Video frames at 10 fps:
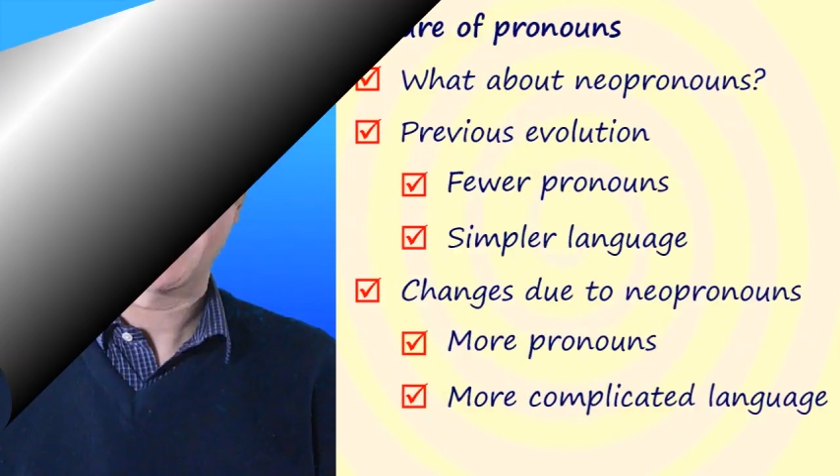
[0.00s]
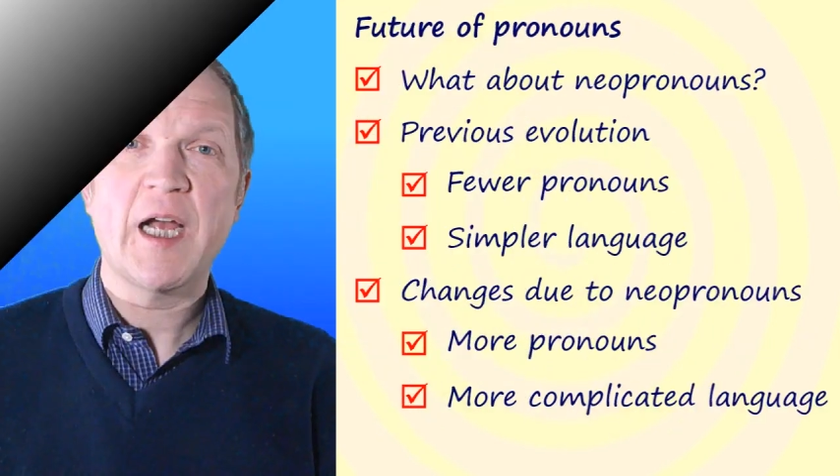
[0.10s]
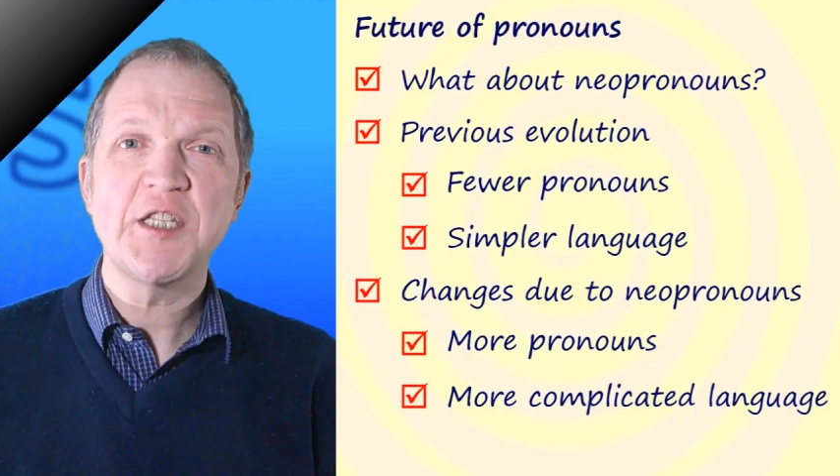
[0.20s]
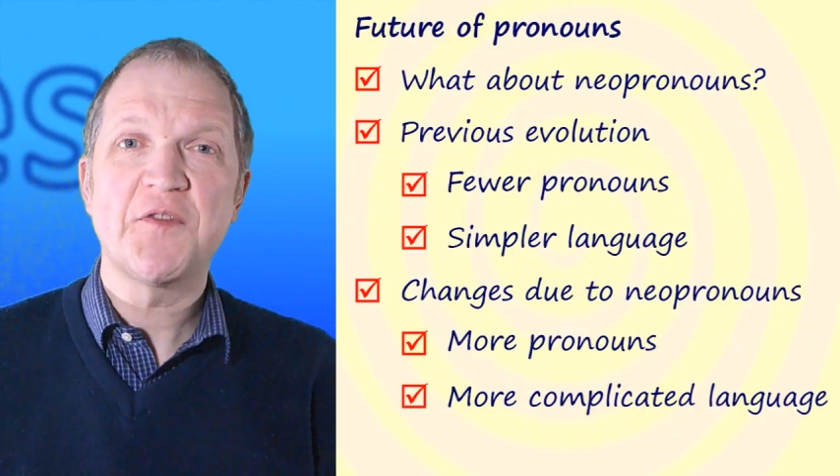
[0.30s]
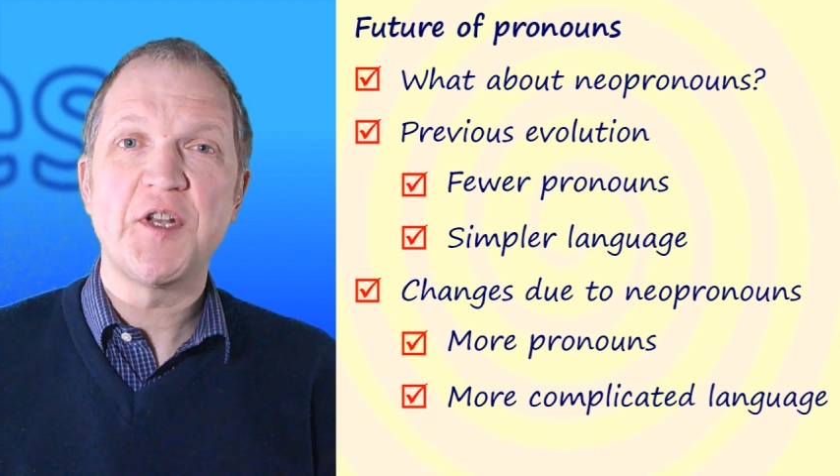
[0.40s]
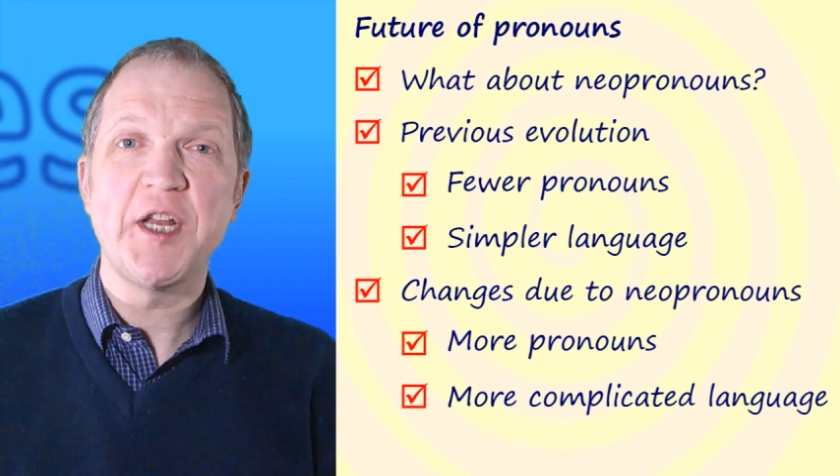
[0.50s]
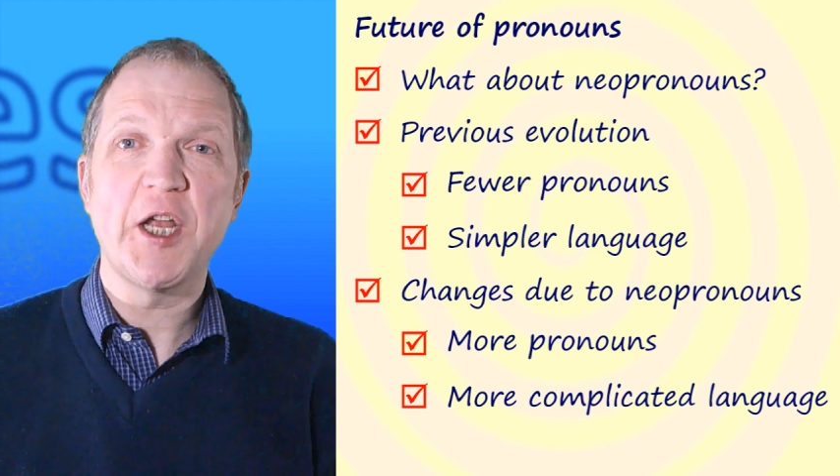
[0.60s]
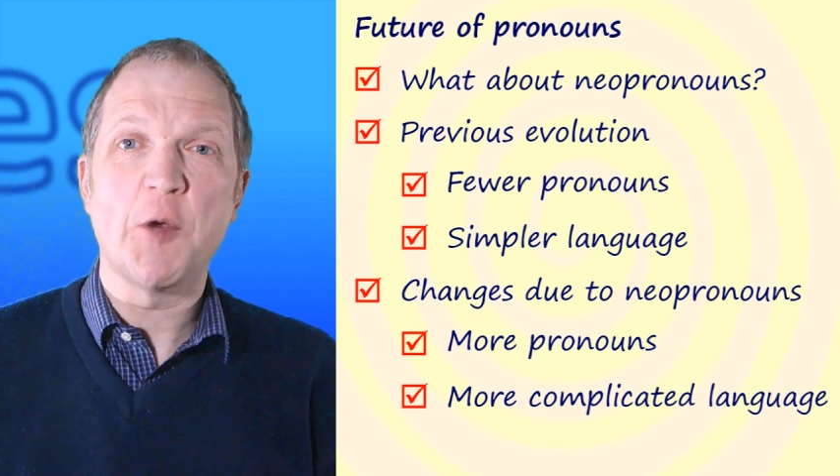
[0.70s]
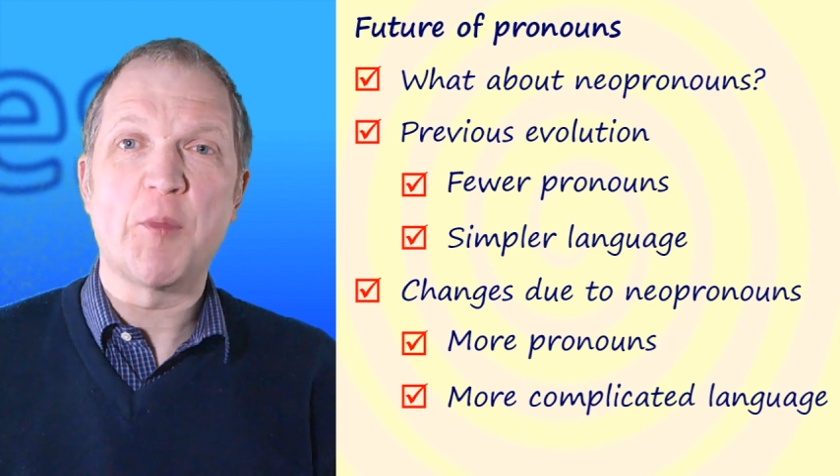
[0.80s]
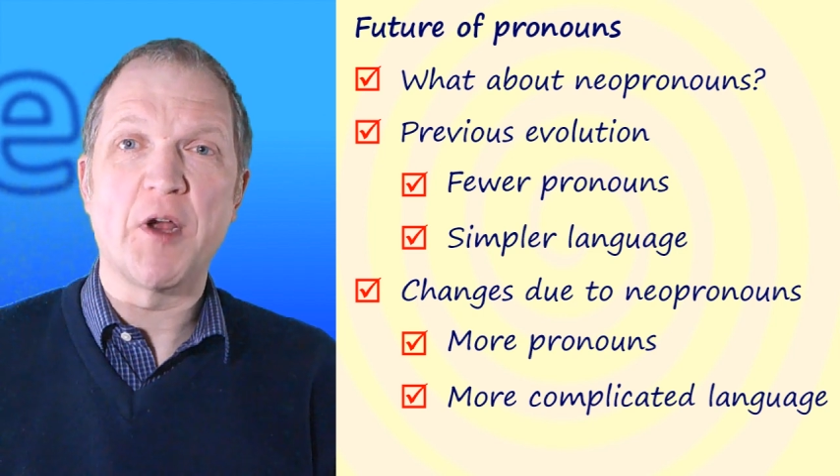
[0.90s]
As for
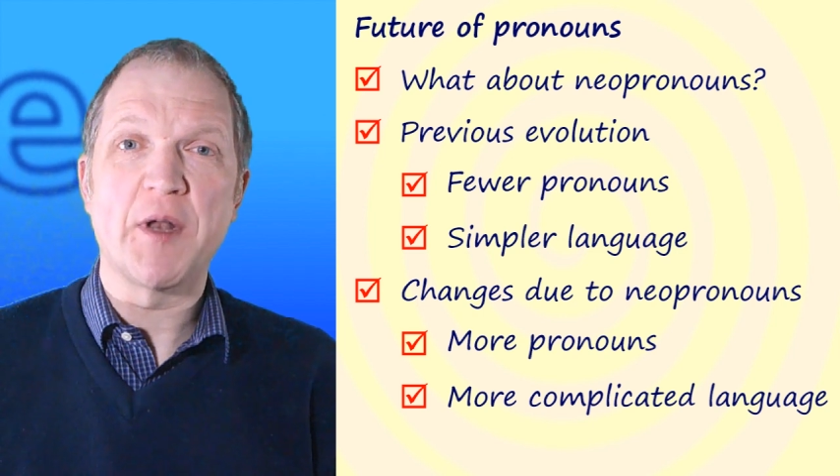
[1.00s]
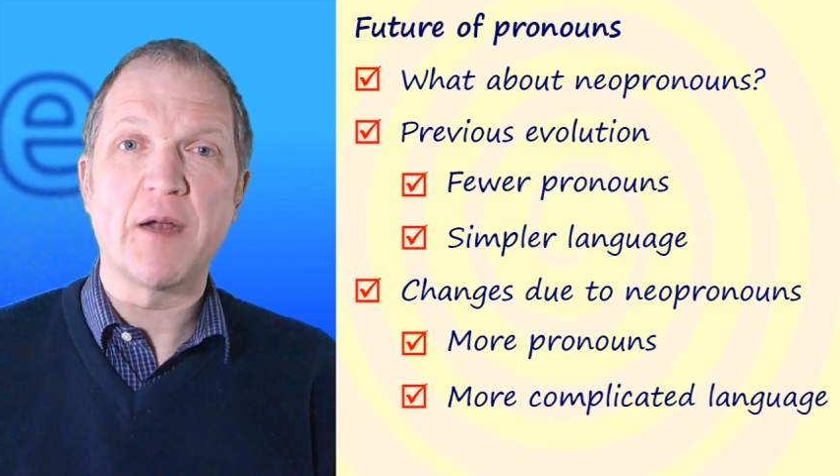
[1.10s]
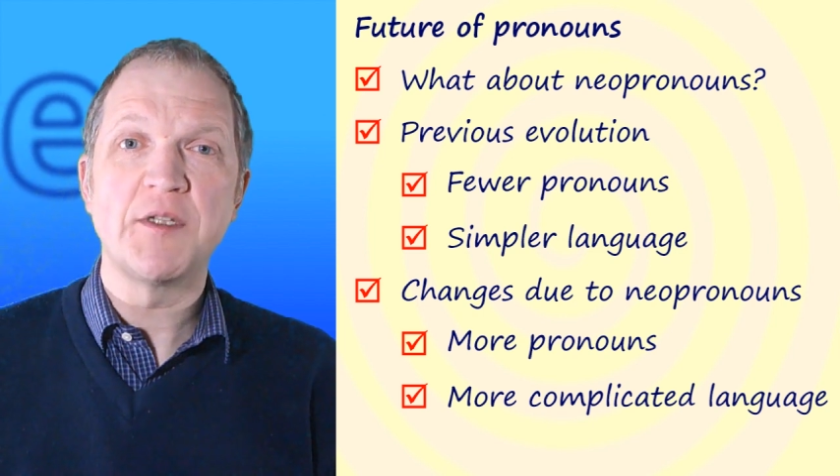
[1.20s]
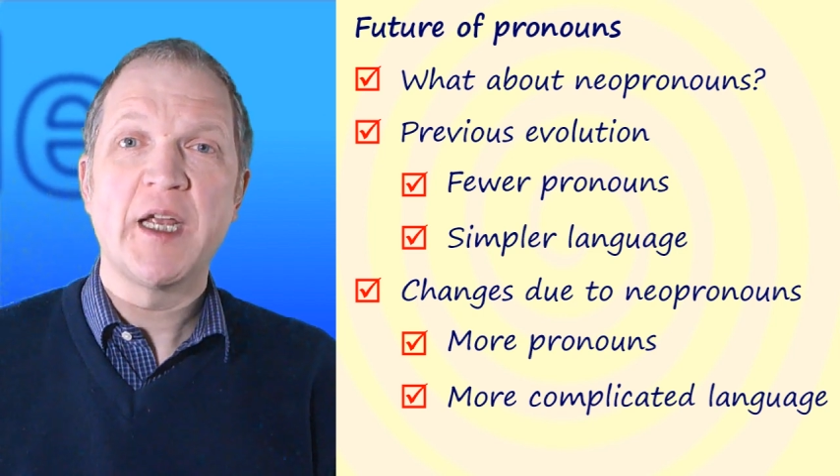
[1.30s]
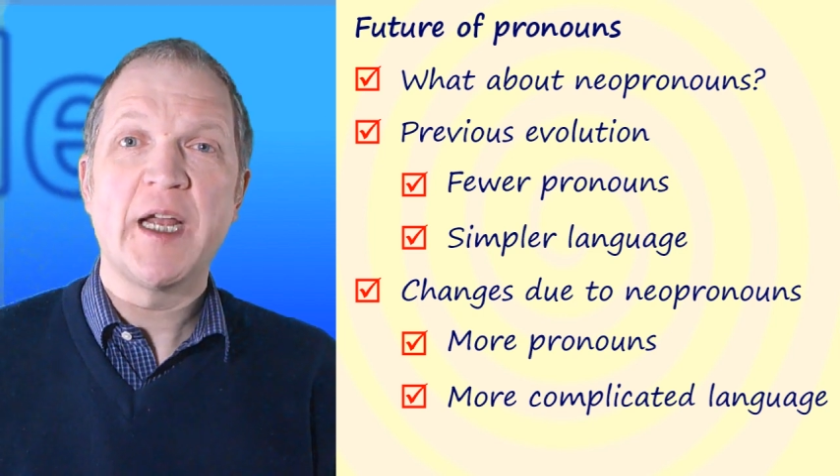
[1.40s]
neopronouns,